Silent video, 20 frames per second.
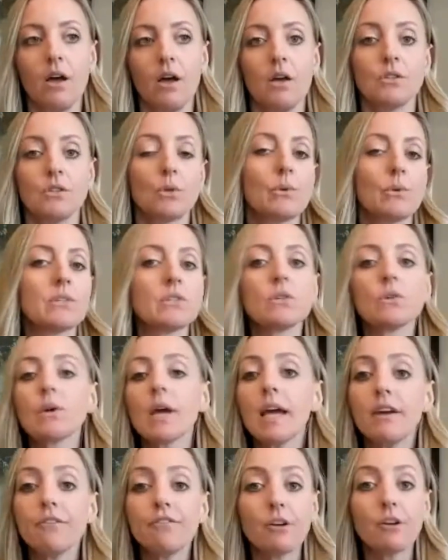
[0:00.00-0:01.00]
So is it
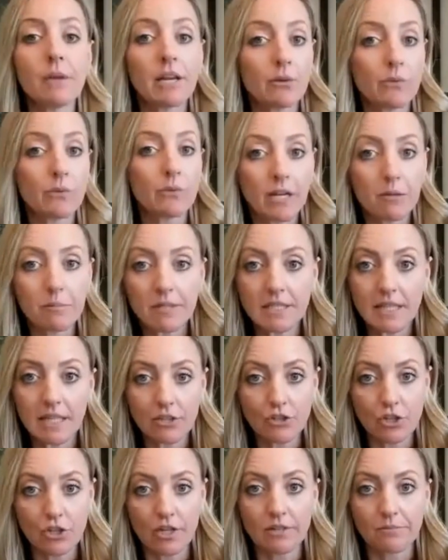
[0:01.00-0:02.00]
okay if I make a
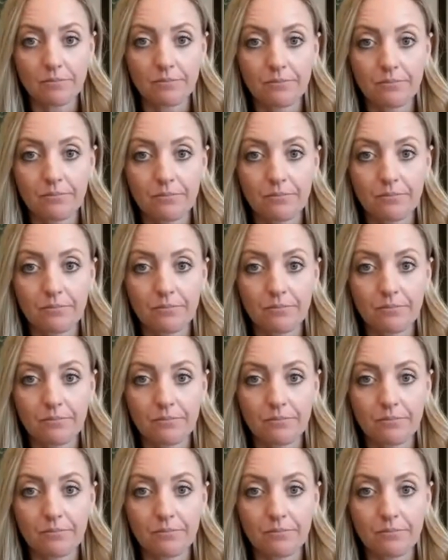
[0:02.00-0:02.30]
recommendation?